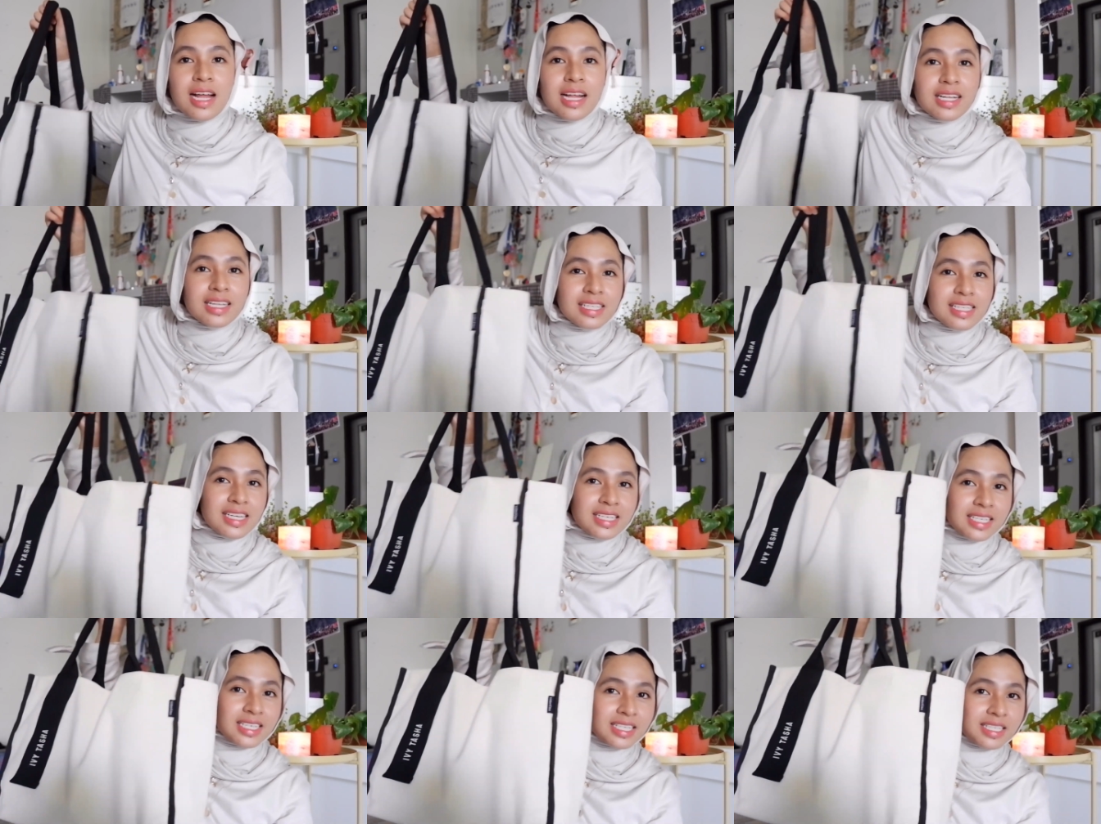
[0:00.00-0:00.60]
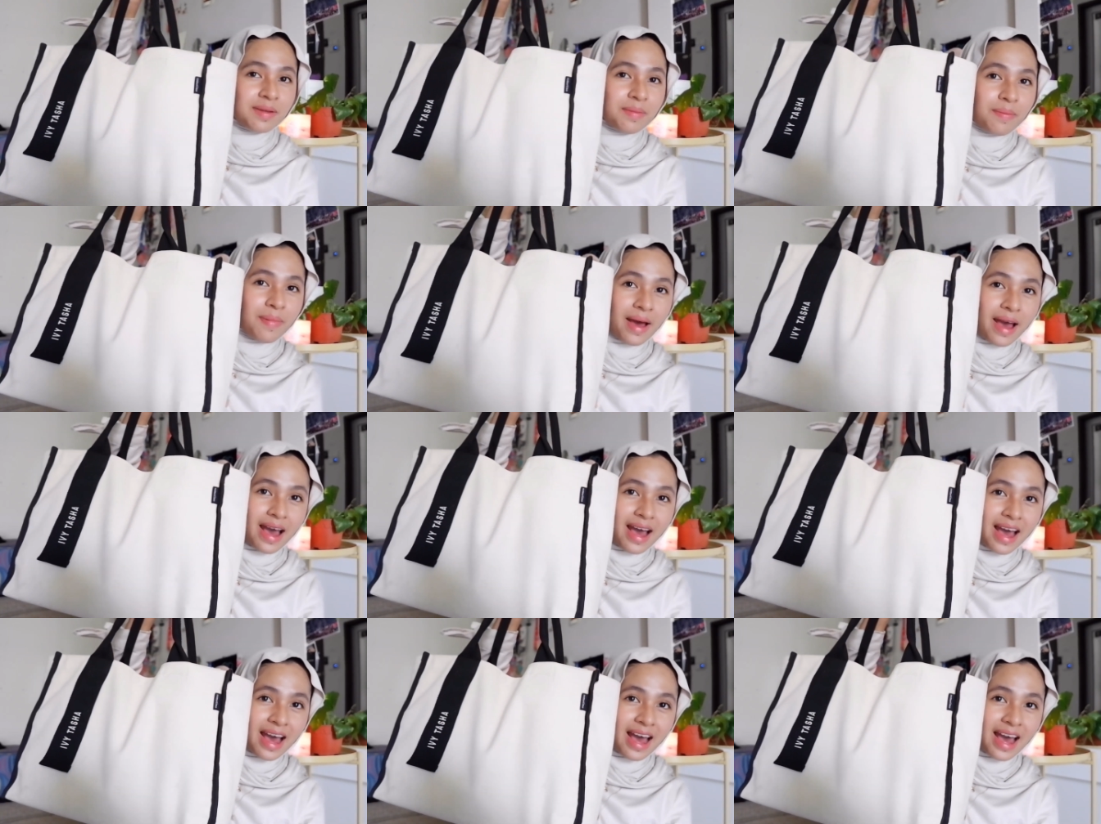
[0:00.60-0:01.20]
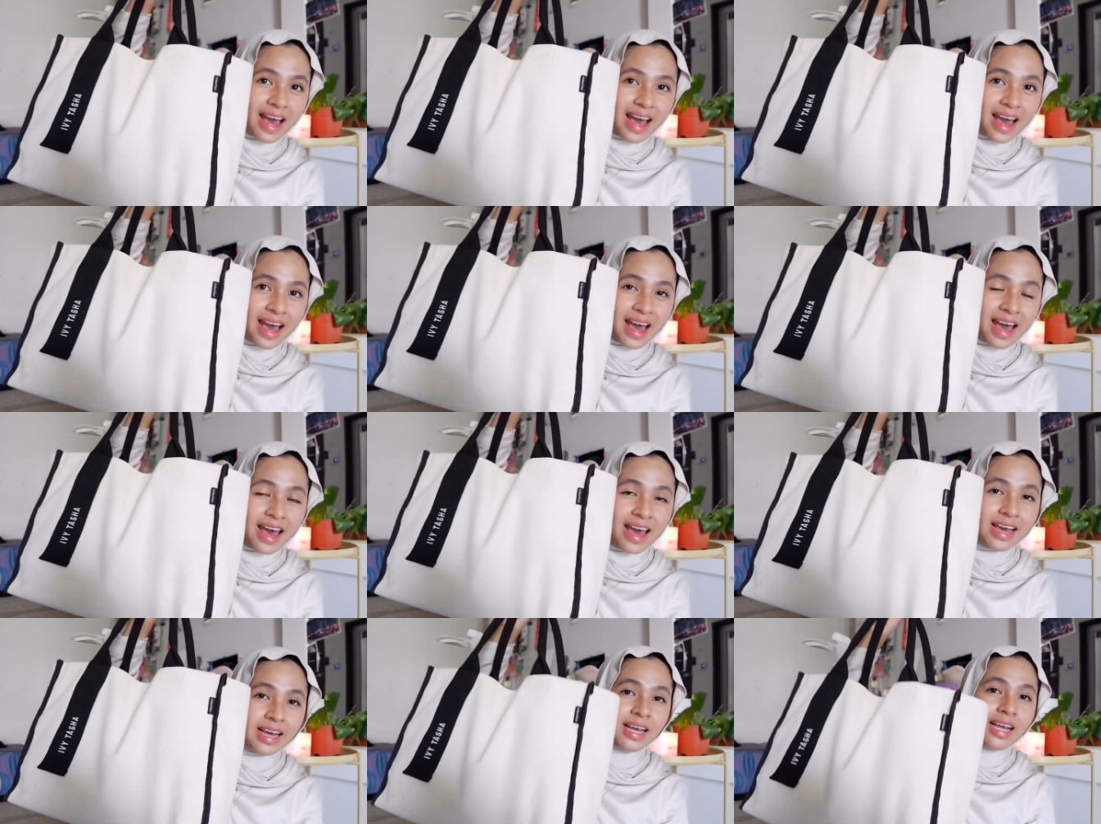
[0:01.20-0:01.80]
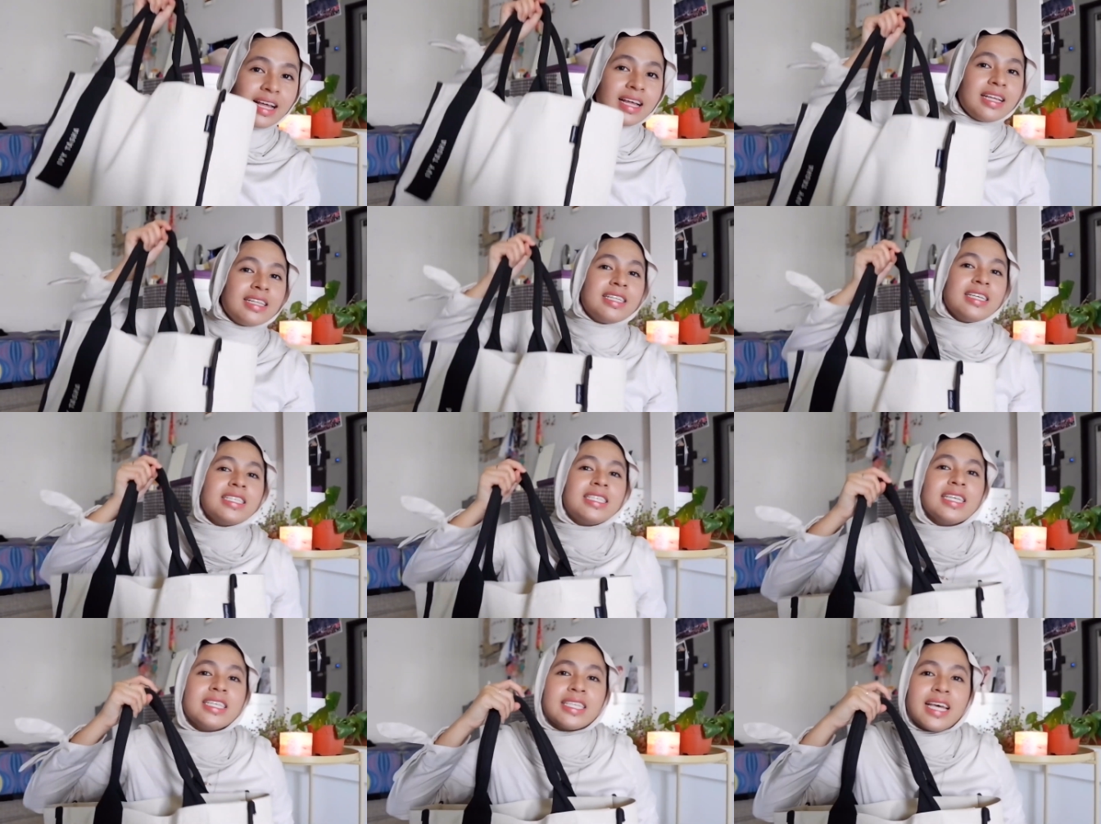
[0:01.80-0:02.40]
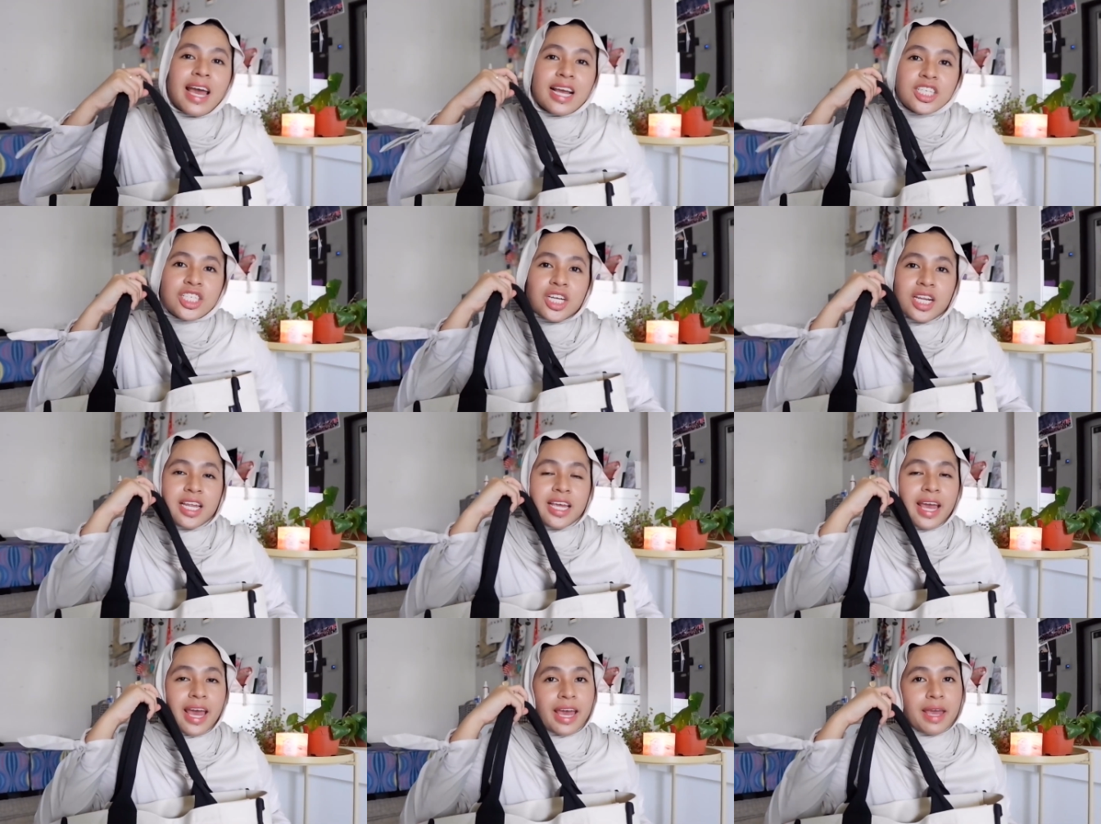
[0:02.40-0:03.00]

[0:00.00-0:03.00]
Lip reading: This is the bag. This is actually